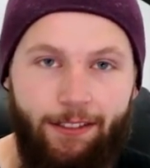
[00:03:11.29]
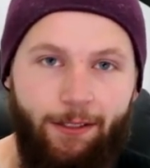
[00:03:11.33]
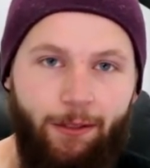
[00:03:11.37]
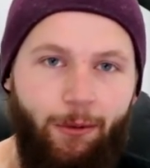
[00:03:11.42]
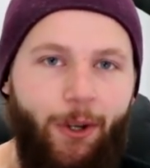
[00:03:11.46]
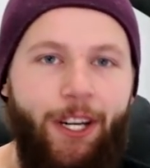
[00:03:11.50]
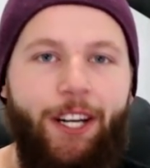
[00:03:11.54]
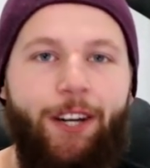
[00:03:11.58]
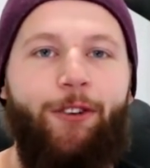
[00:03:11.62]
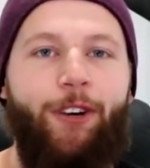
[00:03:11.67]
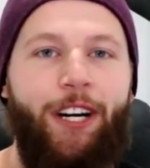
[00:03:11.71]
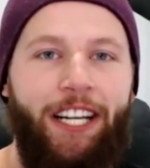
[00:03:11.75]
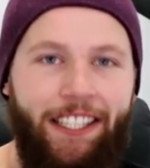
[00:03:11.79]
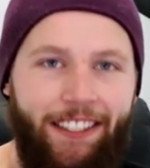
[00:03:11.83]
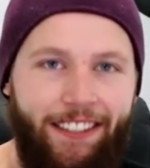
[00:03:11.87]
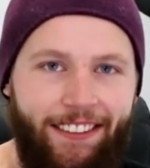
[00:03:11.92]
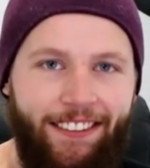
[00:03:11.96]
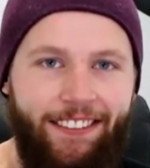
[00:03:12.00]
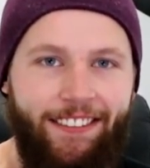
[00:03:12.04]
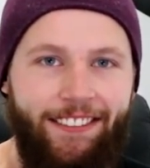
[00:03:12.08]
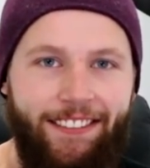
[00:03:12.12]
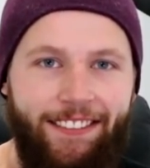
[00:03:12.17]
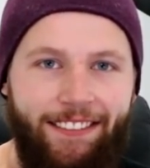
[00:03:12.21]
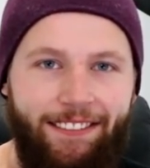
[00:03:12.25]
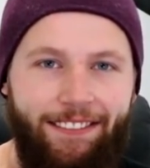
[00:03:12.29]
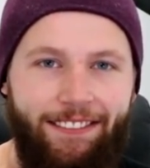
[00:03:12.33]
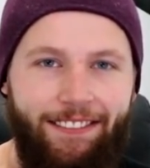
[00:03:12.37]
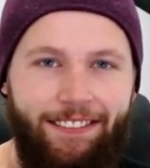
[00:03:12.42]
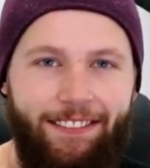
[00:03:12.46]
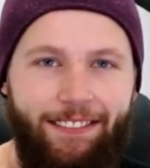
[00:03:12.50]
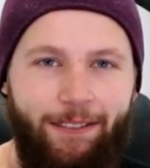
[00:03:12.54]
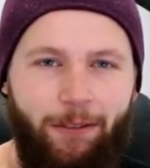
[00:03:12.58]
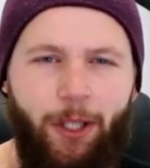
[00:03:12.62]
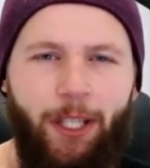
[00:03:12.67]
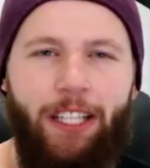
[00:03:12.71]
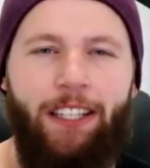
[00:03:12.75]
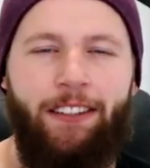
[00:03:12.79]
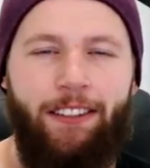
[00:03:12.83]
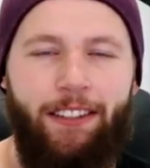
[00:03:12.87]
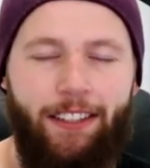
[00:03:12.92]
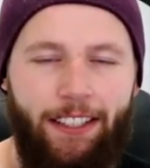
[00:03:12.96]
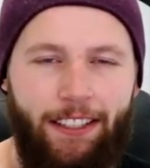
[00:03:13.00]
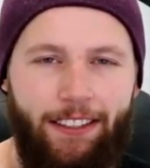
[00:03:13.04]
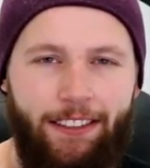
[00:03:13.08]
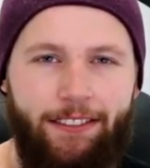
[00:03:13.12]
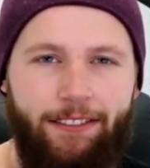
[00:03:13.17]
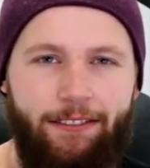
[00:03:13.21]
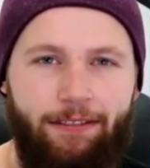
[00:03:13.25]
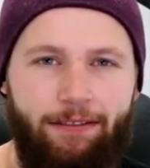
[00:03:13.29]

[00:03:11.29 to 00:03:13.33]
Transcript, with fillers: What do you reckon? What do you think?